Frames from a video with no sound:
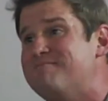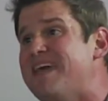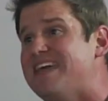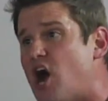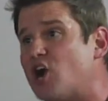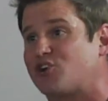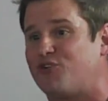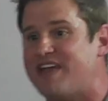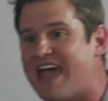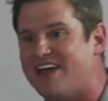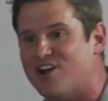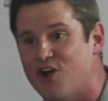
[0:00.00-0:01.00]
meet our
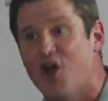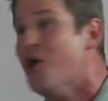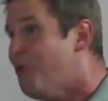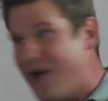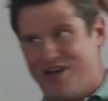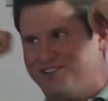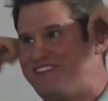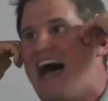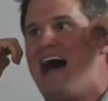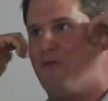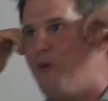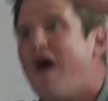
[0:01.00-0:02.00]
Creator, we'll
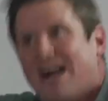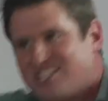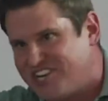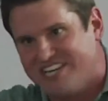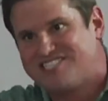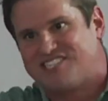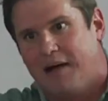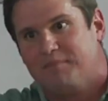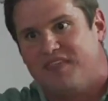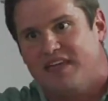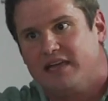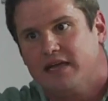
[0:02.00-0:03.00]
die watching
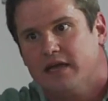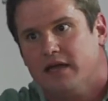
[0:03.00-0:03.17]
something.